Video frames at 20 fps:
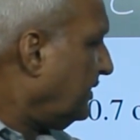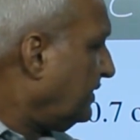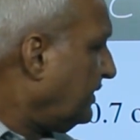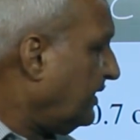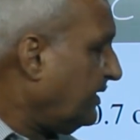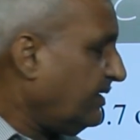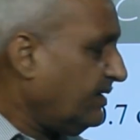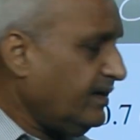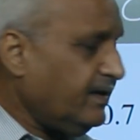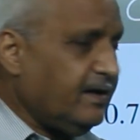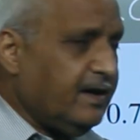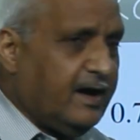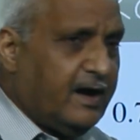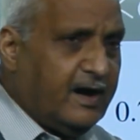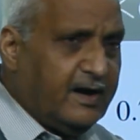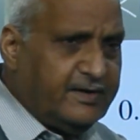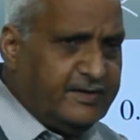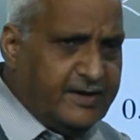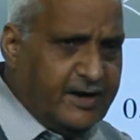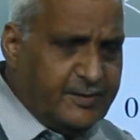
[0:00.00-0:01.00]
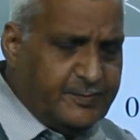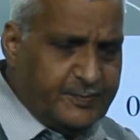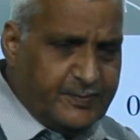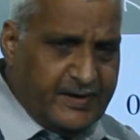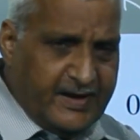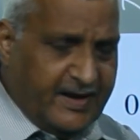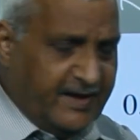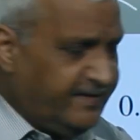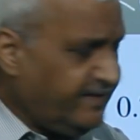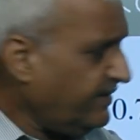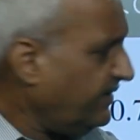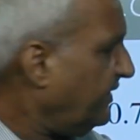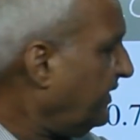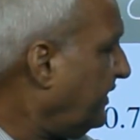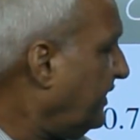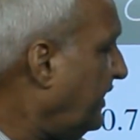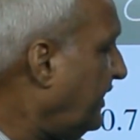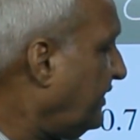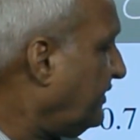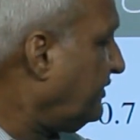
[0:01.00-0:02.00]
that 100th place,
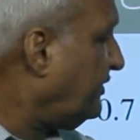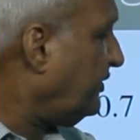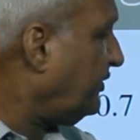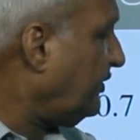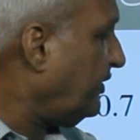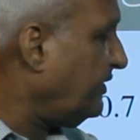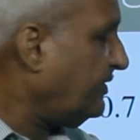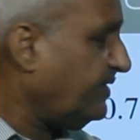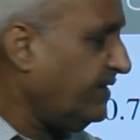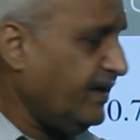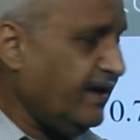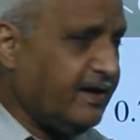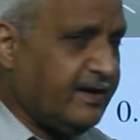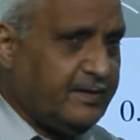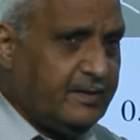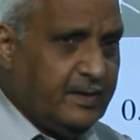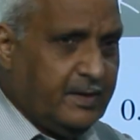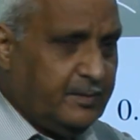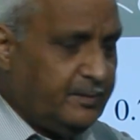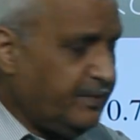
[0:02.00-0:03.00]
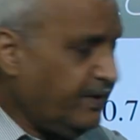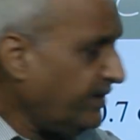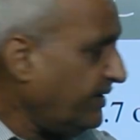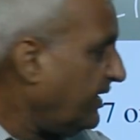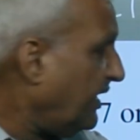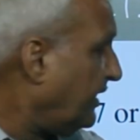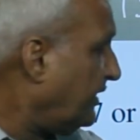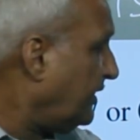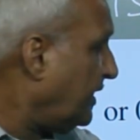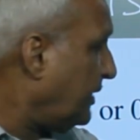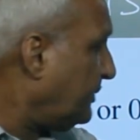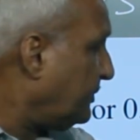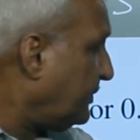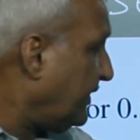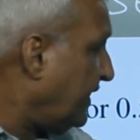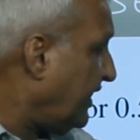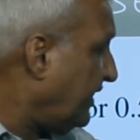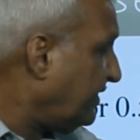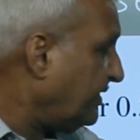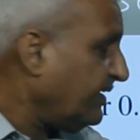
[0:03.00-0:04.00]
here 0 is there, but 100th
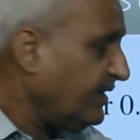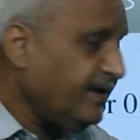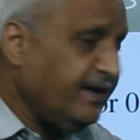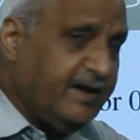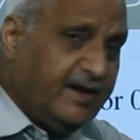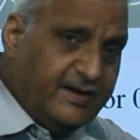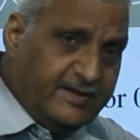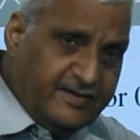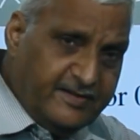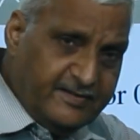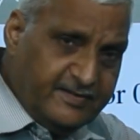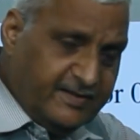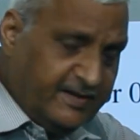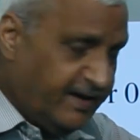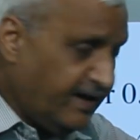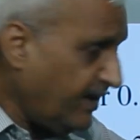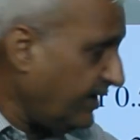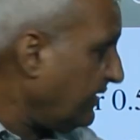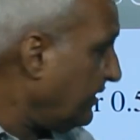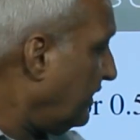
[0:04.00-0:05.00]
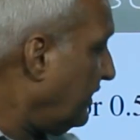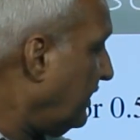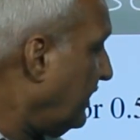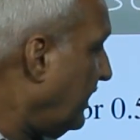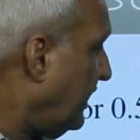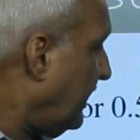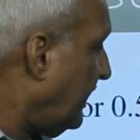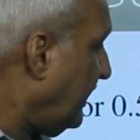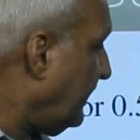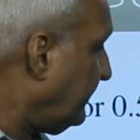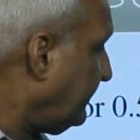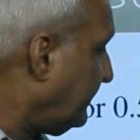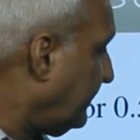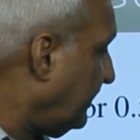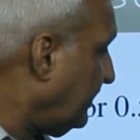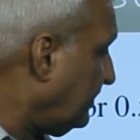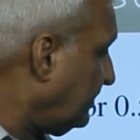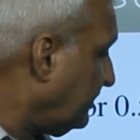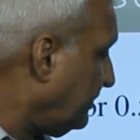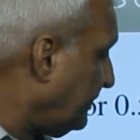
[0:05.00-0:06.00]
place 8 is there, and
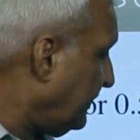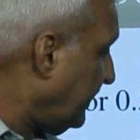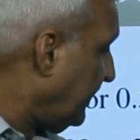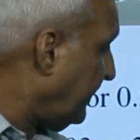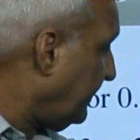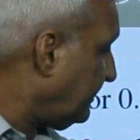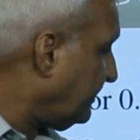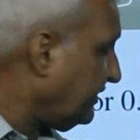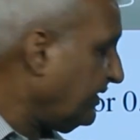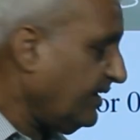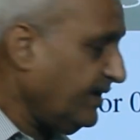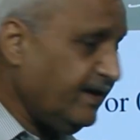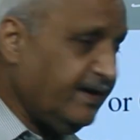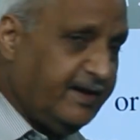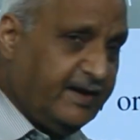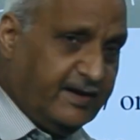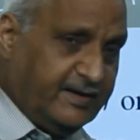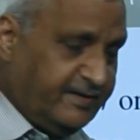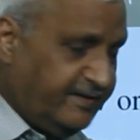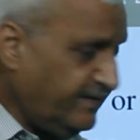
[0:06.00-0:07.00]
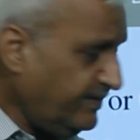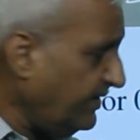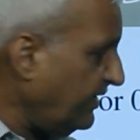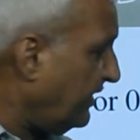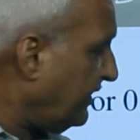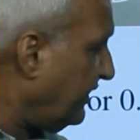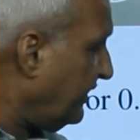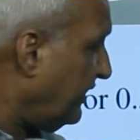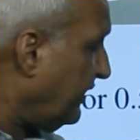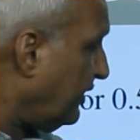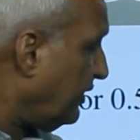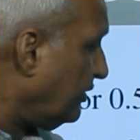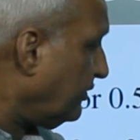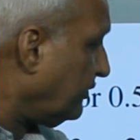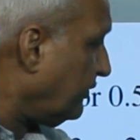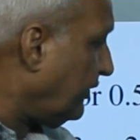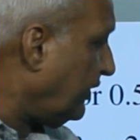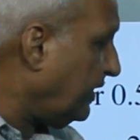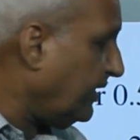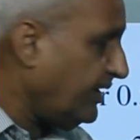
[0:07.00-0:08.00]
10th place 8 is there, here
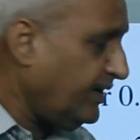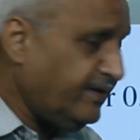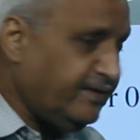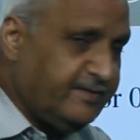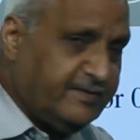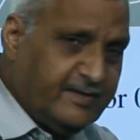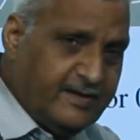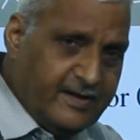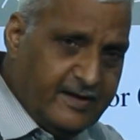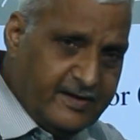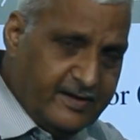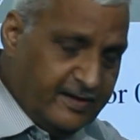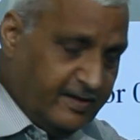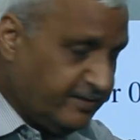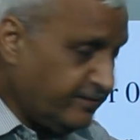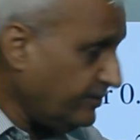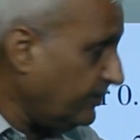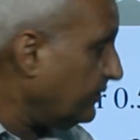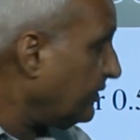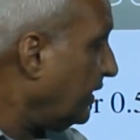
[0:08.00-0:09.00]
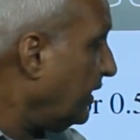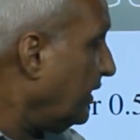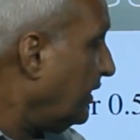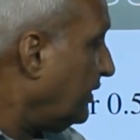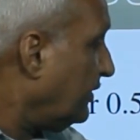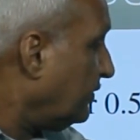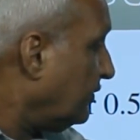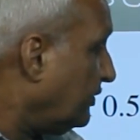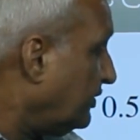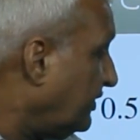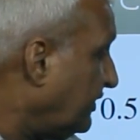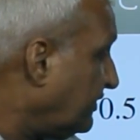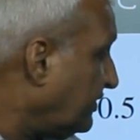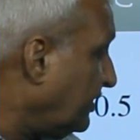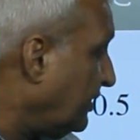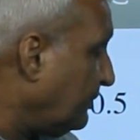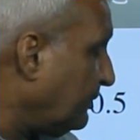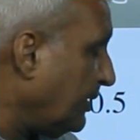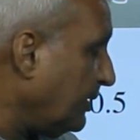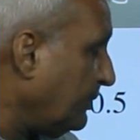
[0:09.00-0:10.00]
also 8 is there, here also. So, this
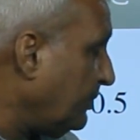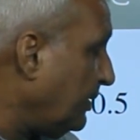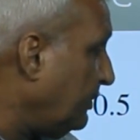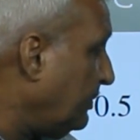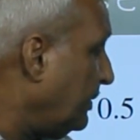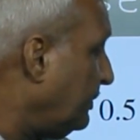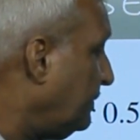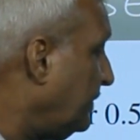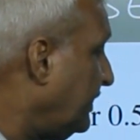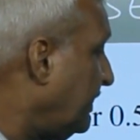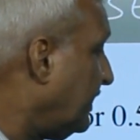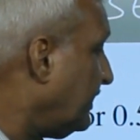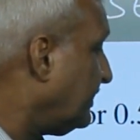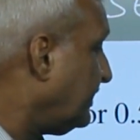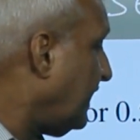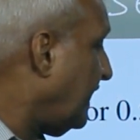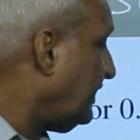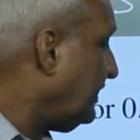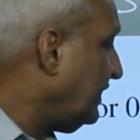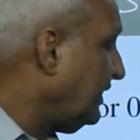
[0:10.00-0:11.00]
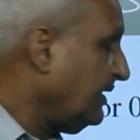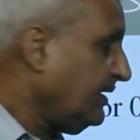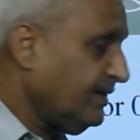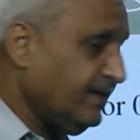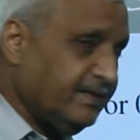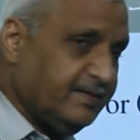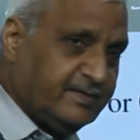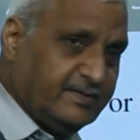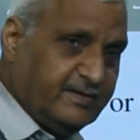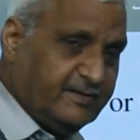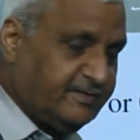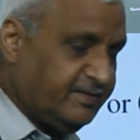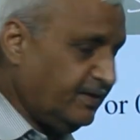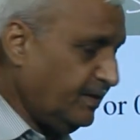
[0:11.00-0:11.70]
number will be bigger than this